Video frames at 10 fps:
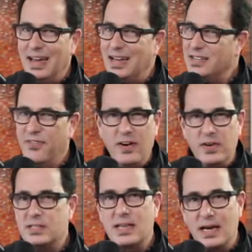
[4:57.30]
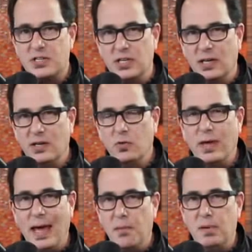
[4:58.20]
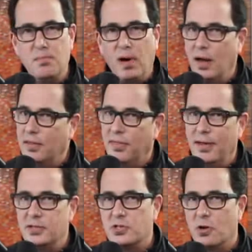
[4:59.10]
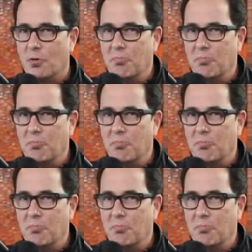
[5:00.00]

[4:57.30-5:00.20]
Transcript: That's very sketchy. You can be buying things that are